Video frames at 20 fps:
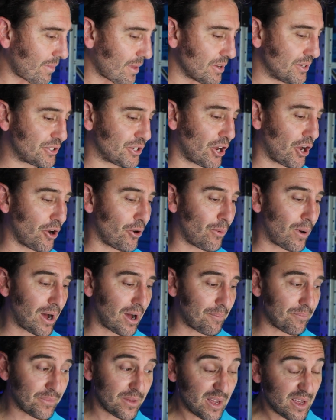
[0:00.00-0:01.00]

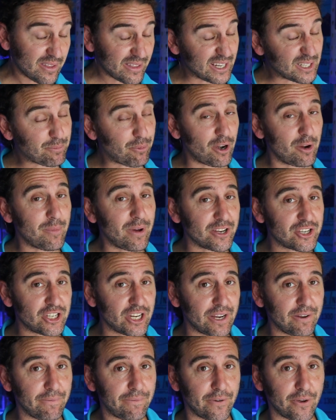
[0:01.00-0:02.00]
So that's pretty much
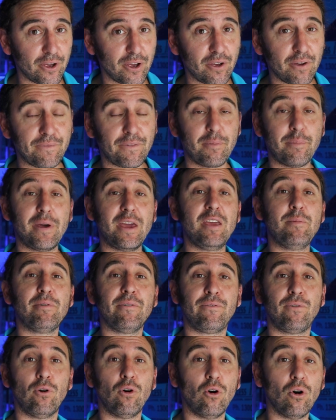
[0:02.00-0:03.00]
it for me
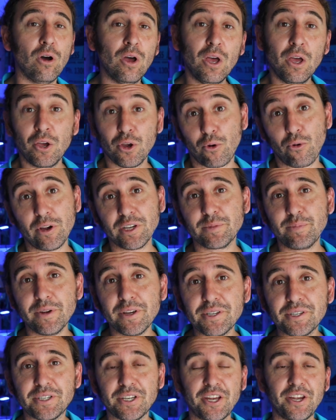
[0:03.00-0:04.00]
before
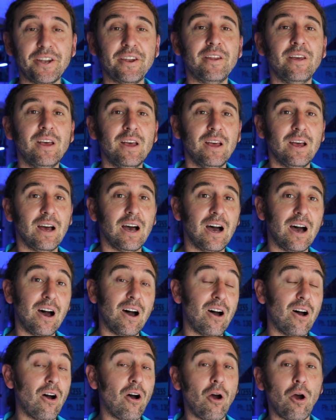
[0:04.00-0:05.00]
Christmas, and
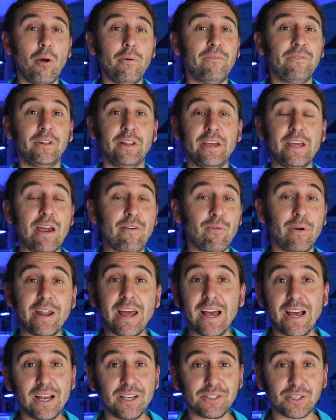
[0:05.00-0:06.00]
hopefully everyone
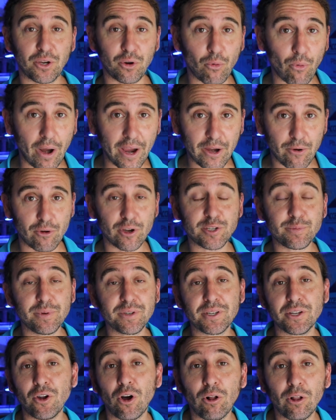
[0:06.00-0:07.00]
has a great
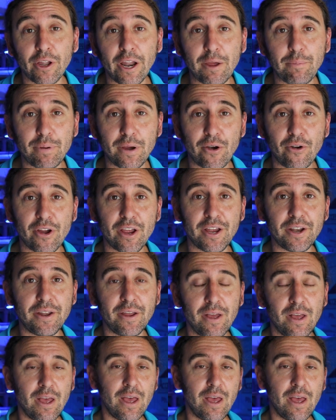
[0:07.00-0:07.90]
Christmas and holiday period.